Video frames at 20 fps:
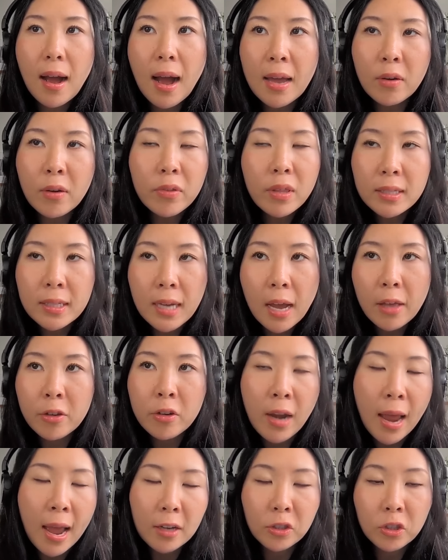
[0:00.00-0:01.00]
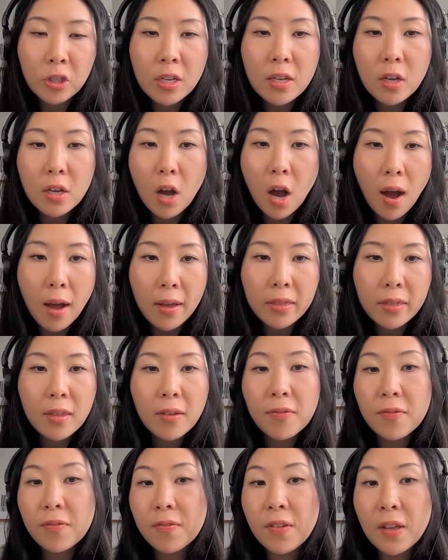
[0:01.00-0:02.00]
I don't think Tyler and Ashley got
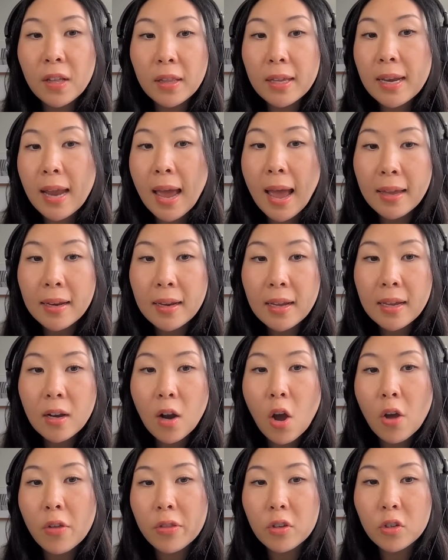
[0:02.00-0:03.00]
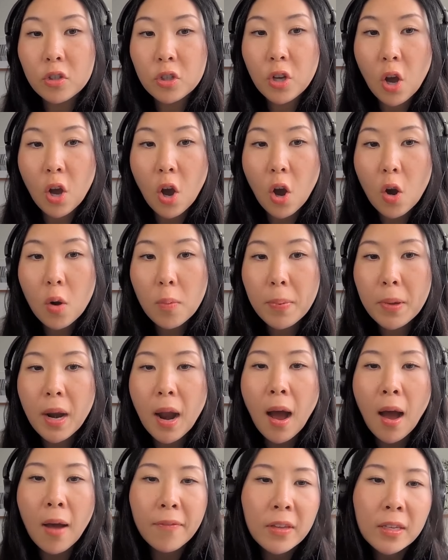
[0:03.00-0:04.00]
the villain edit on the show, but
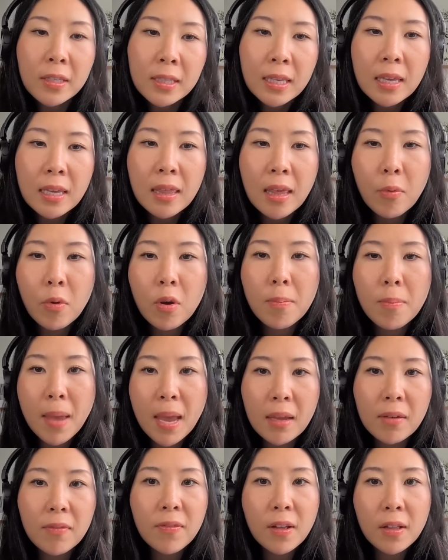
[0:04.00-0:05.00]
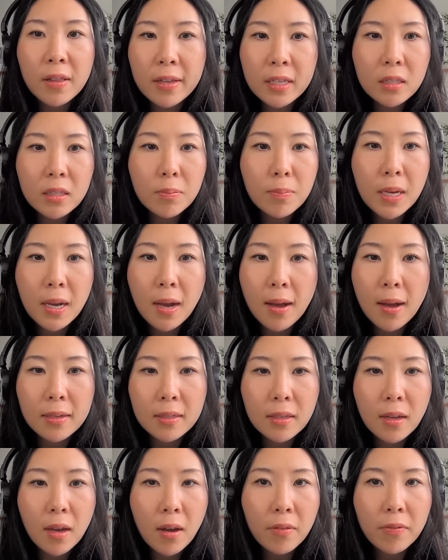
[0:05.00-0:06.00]
obviously they were made villains
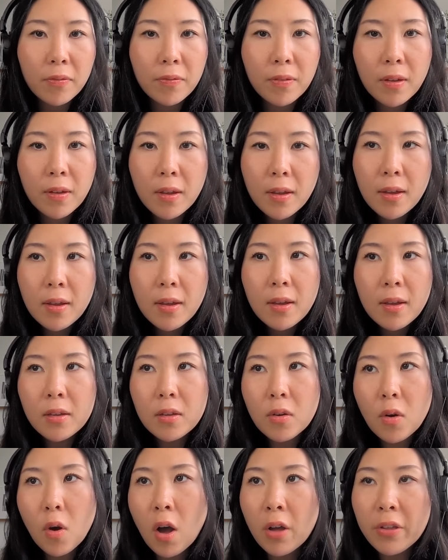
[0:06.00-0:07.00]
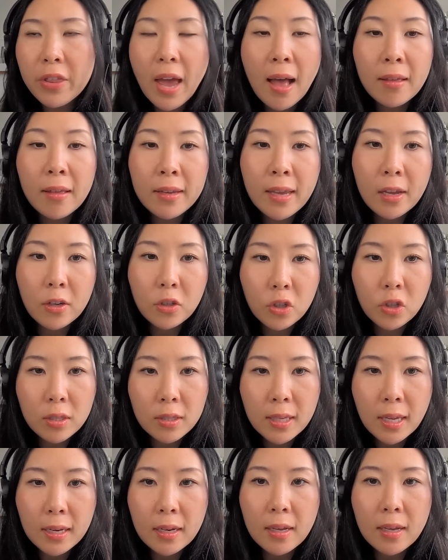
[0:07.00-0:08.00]
because of, you know, all the
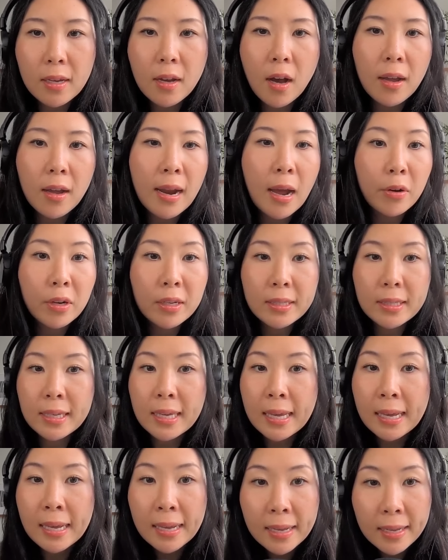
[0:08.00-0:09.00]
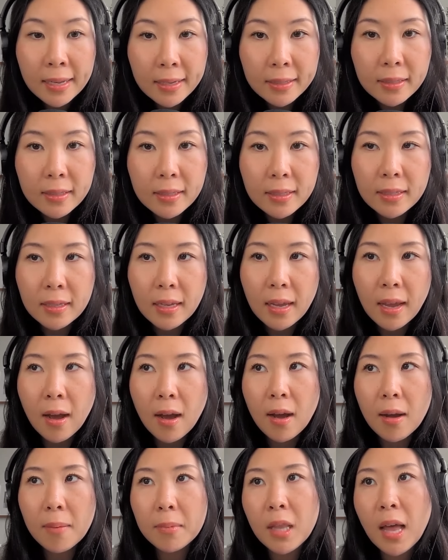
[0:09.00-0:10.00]
allegations that he cut out his kids,
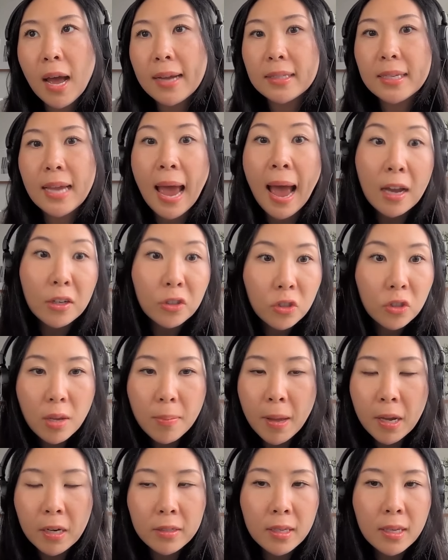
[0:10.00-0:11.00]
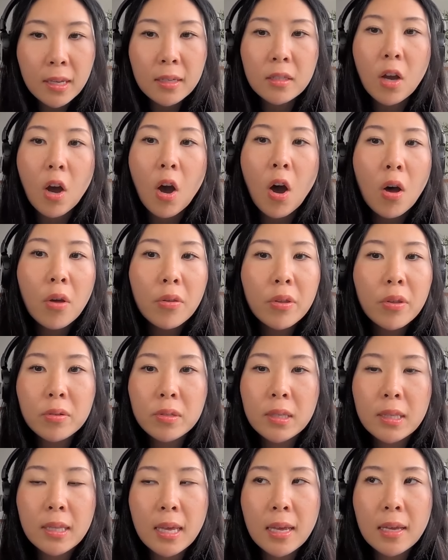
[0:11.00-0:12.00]
um, lied to Ashley about his kids, all
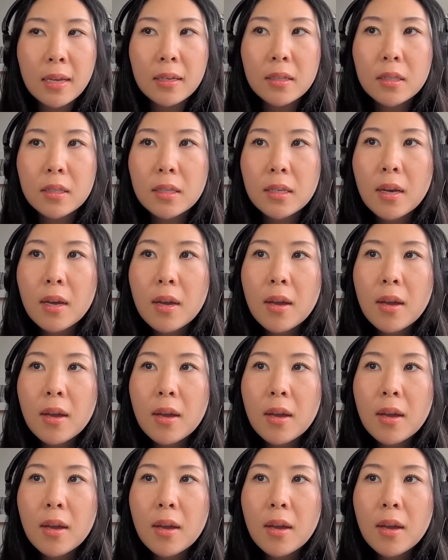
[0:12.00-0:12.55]
those things.